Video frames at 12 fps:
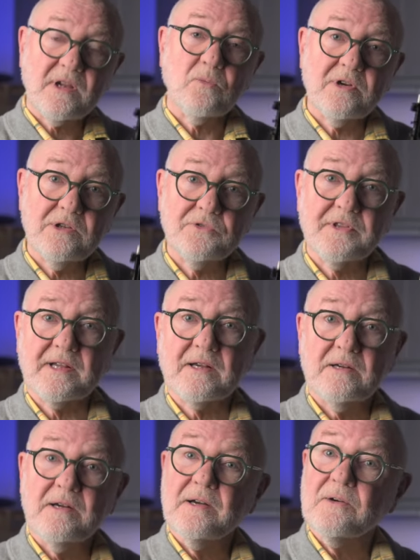What do you think?
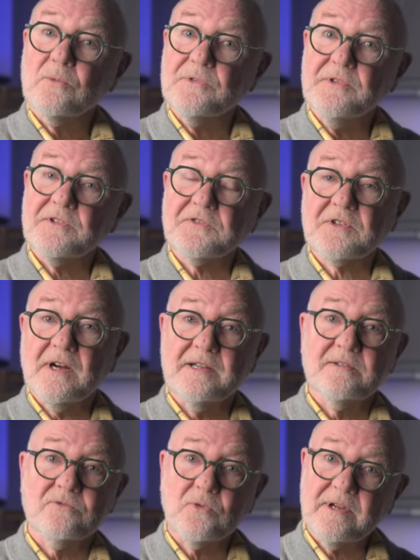Would this
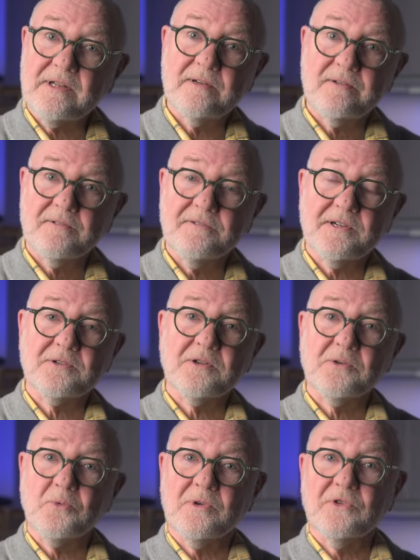kind of rig fit
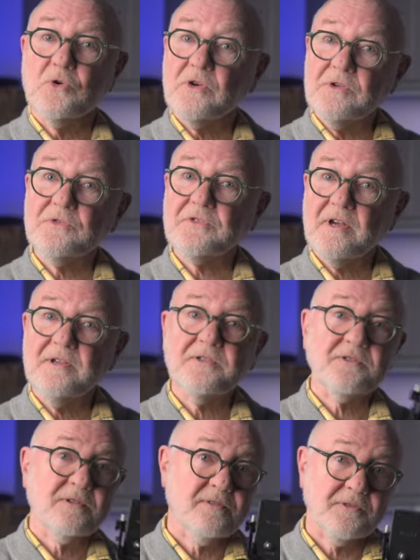with your use
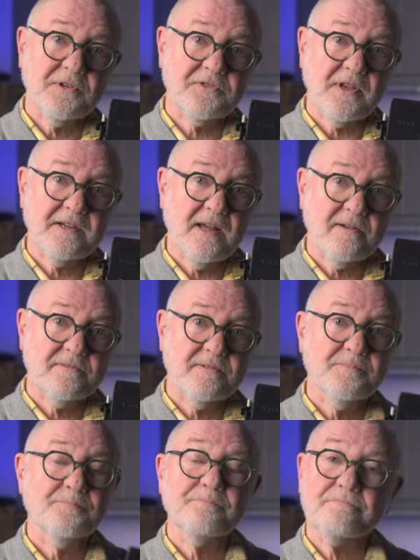case for the Z F?
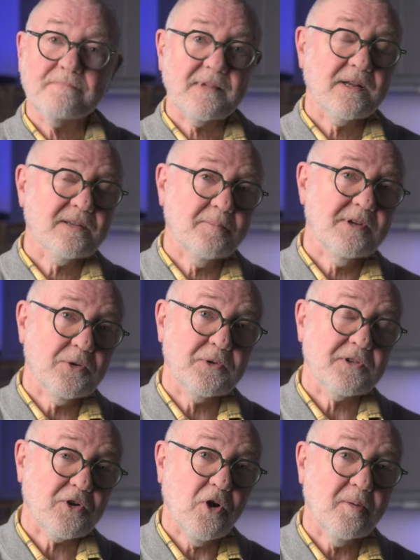Let me know
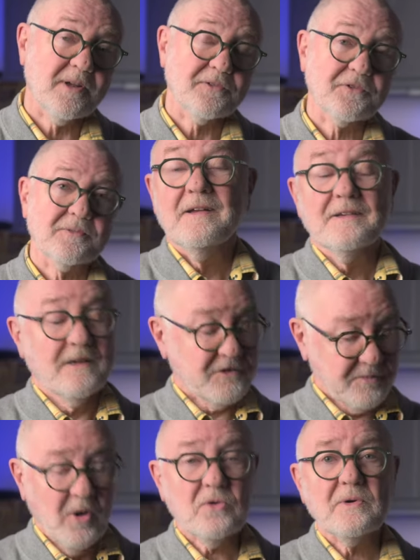in the comments. Now,
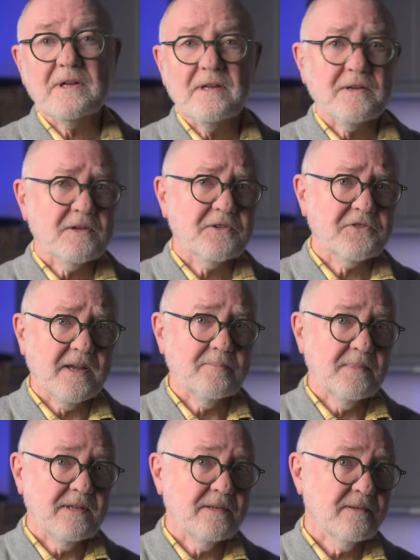SmallRig sent
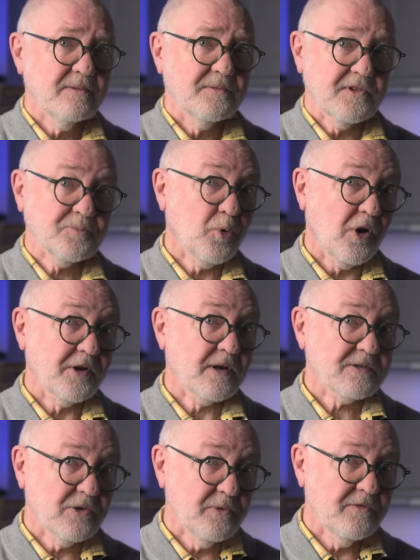me this
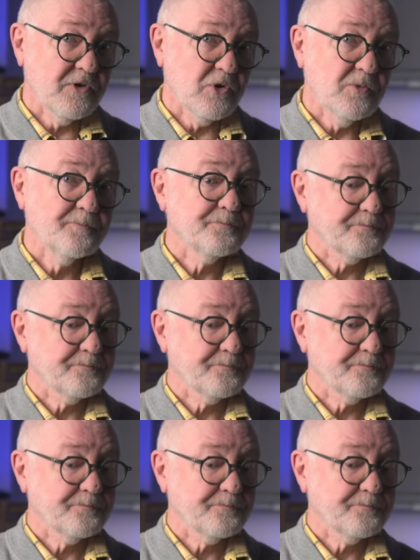product to review.